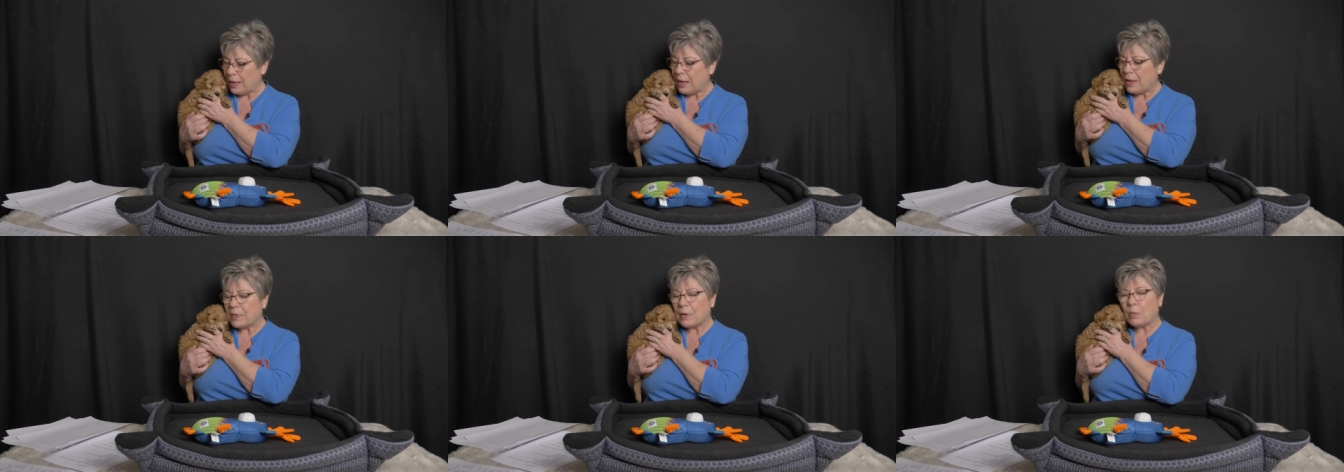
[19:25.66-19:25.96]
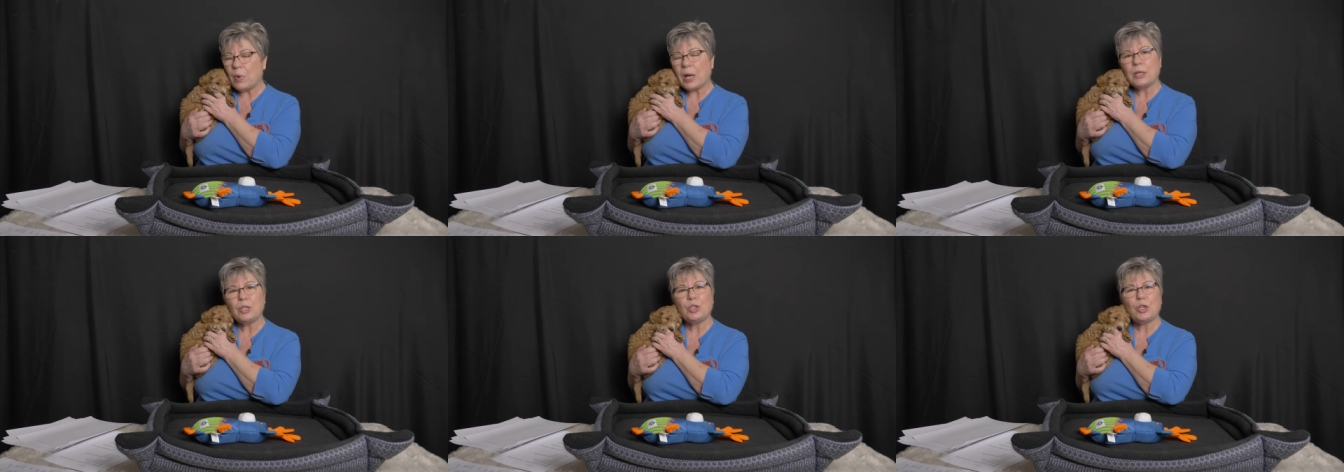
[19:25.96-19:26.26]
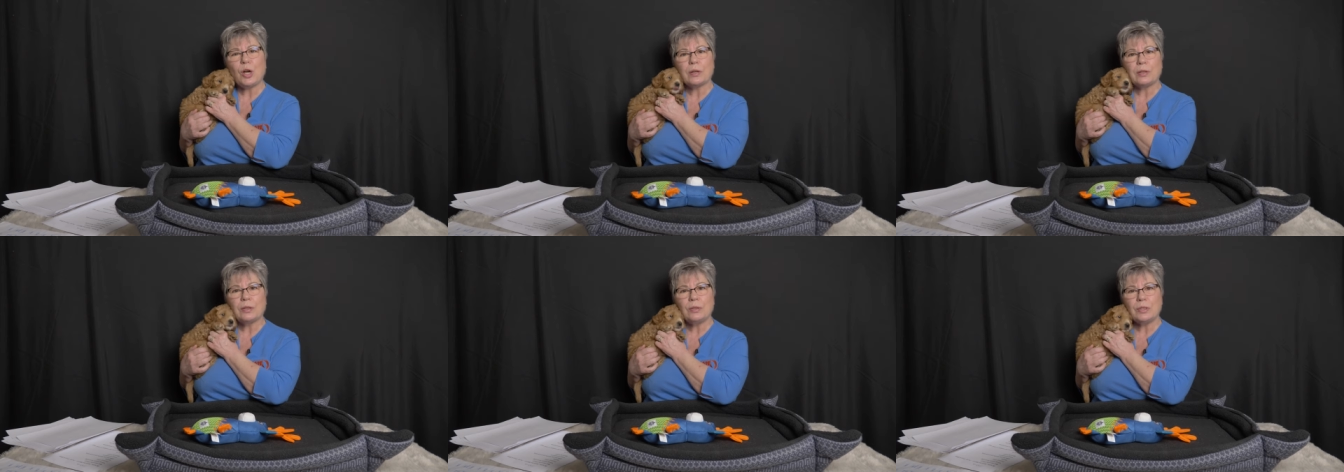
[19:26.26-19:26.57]
They want a
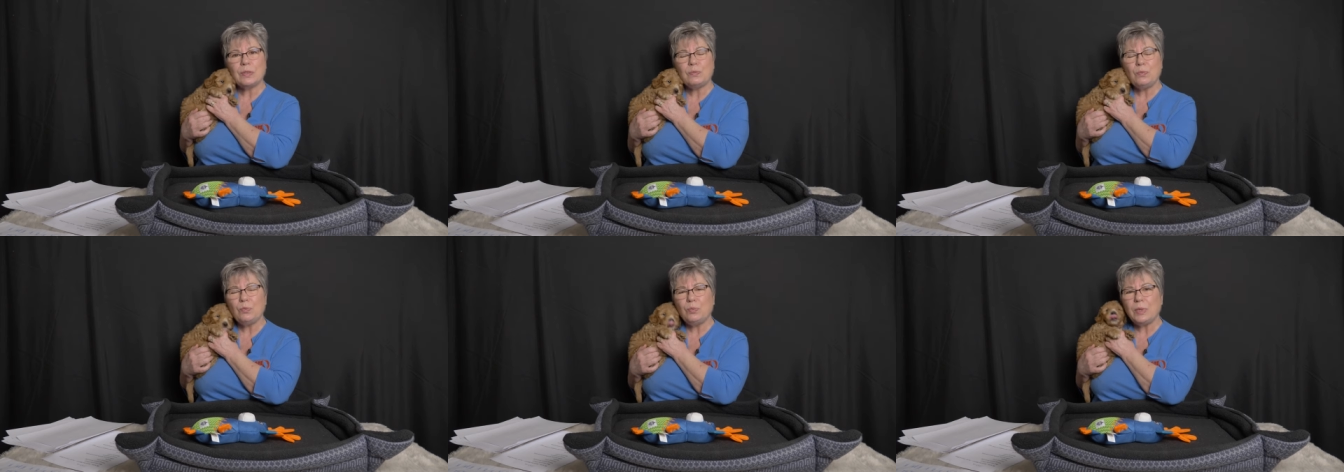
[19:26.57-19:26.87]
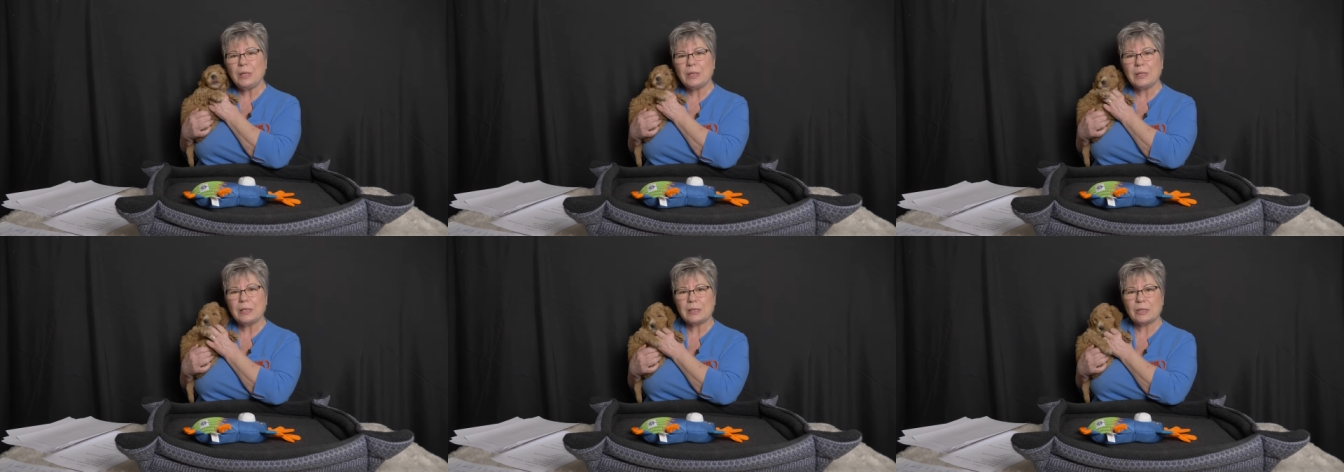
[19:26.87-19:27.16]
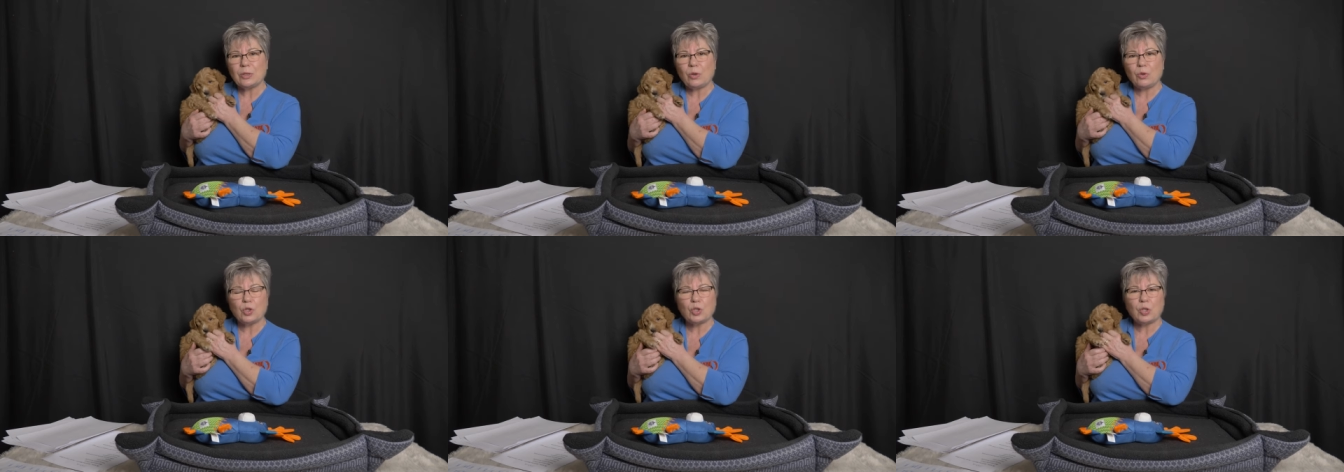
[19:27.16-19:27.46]
dog who's really
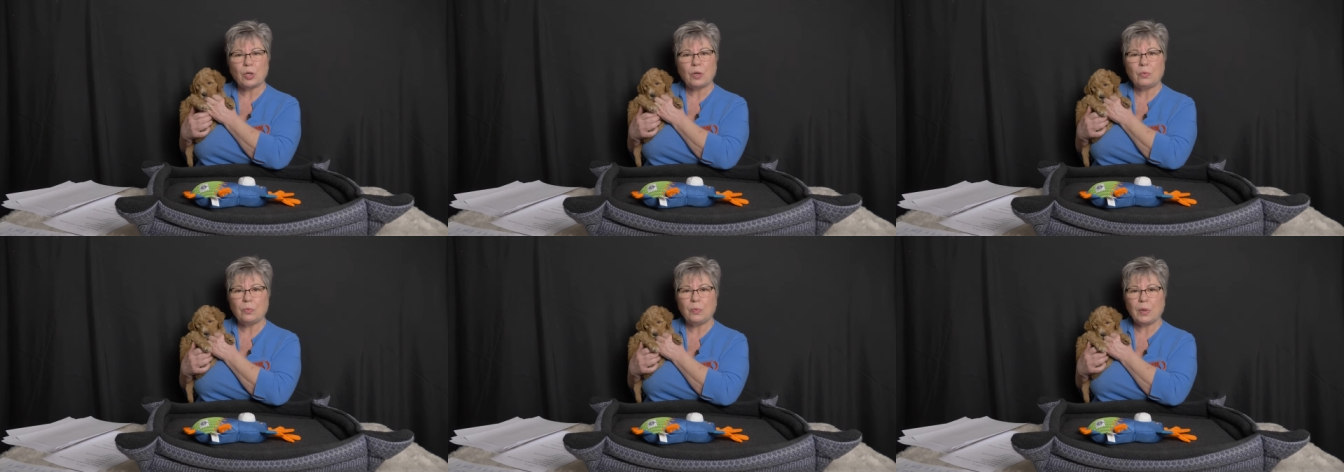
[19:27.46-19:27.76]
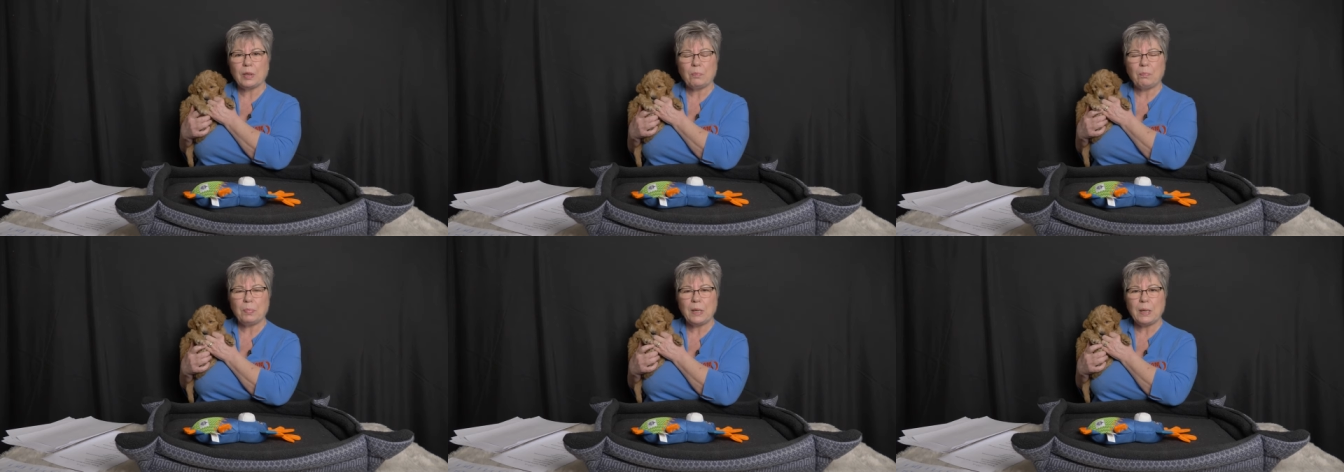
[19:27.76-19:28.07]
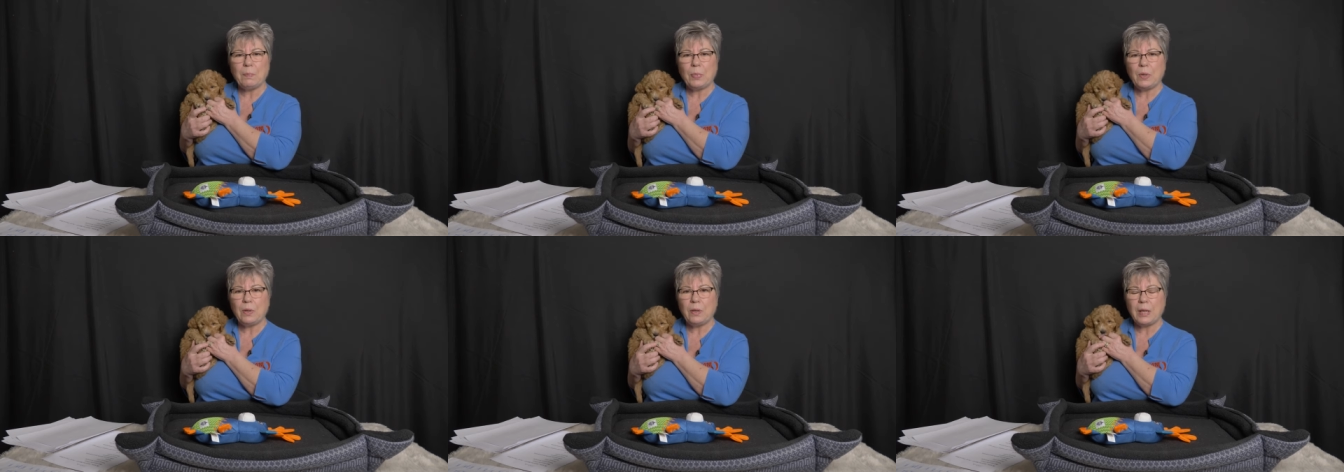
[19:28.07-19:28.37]
social with
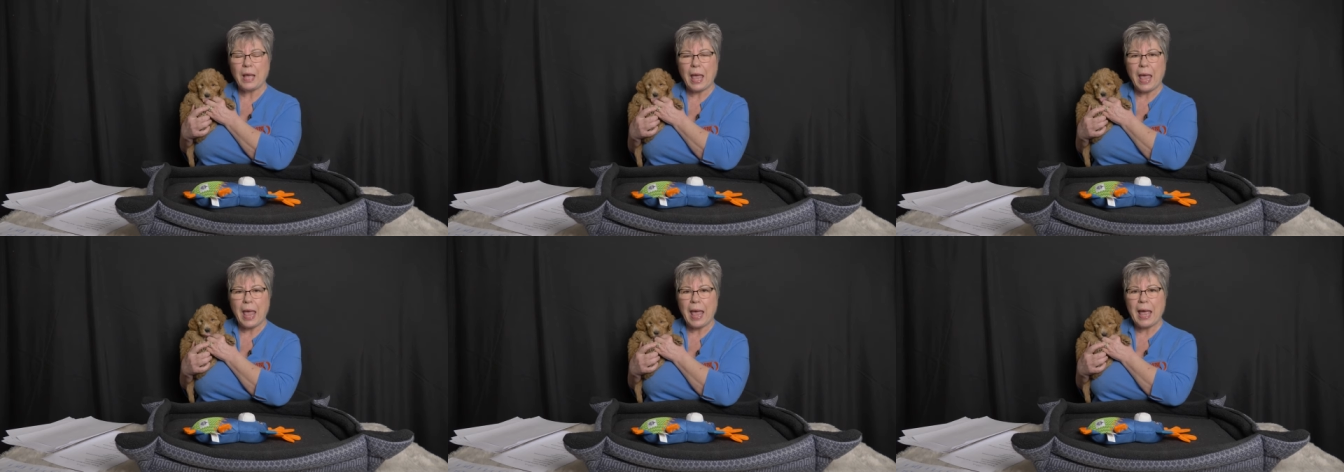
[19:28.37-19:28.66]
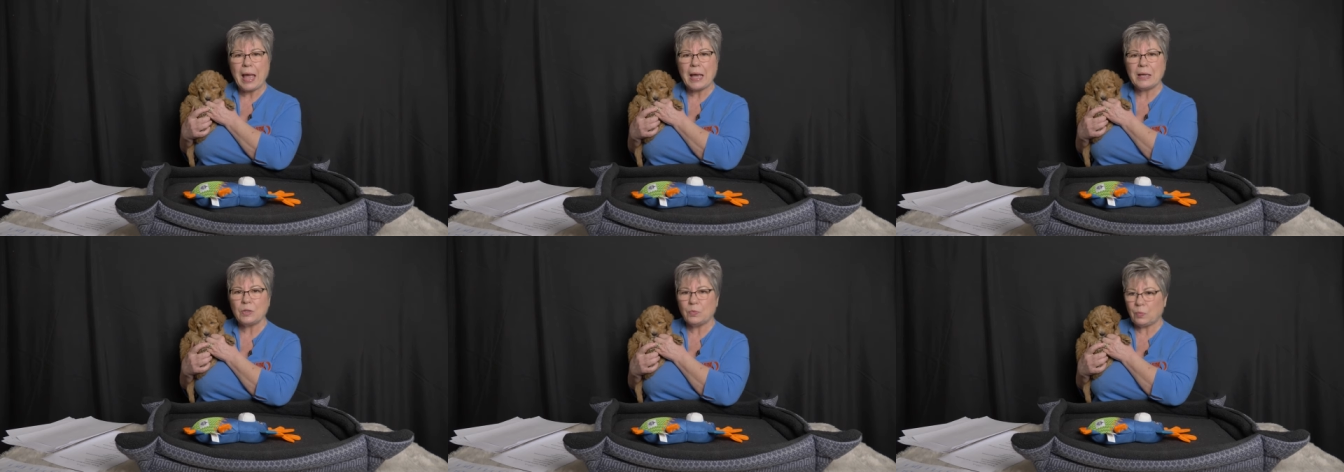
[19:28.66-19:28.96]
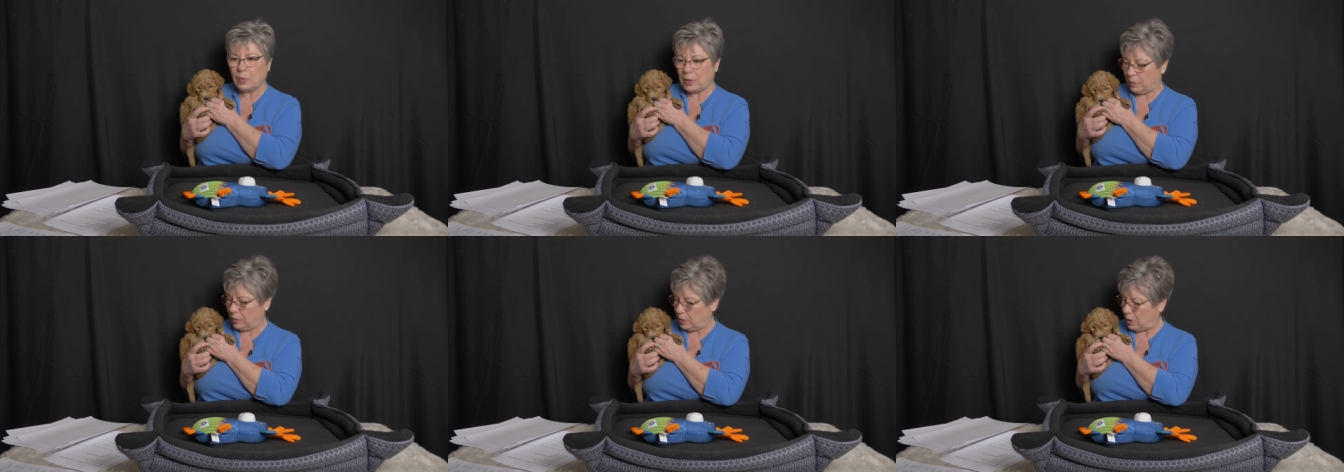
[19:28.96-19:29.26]
people and
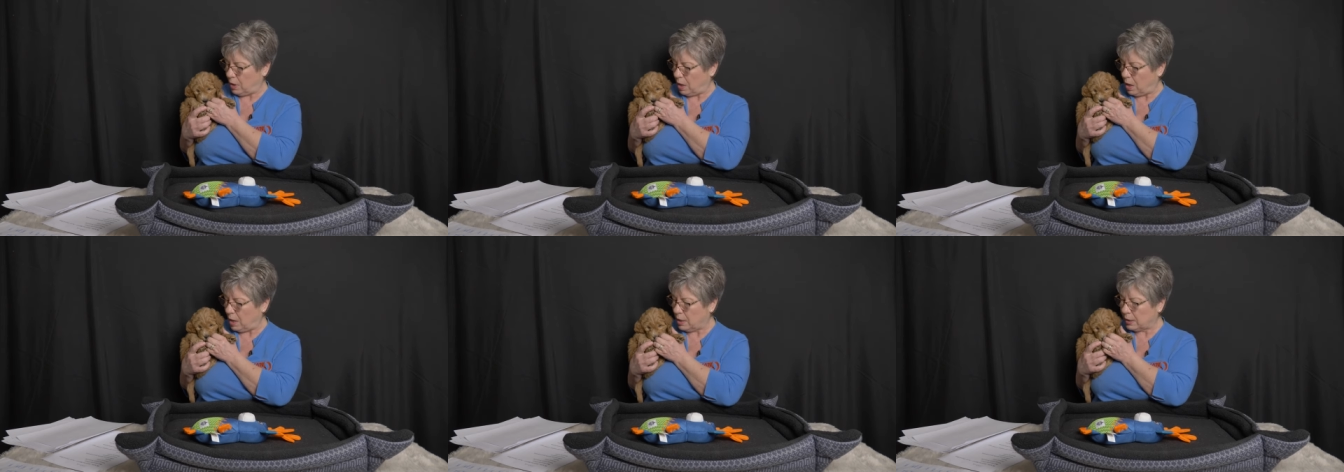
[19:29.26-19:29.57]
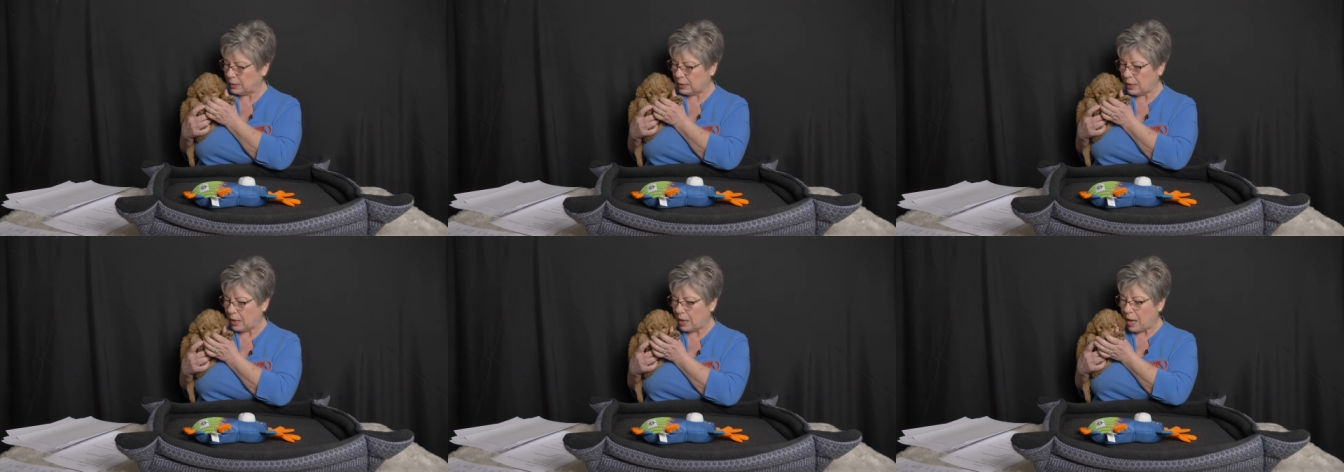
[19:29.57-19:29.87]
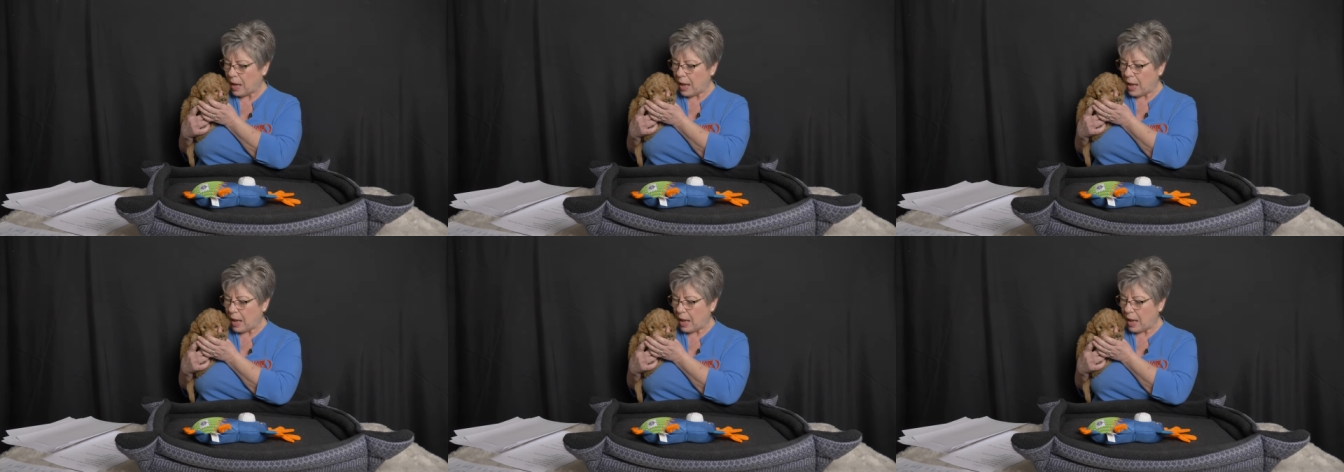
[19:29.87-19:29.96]
with dogs,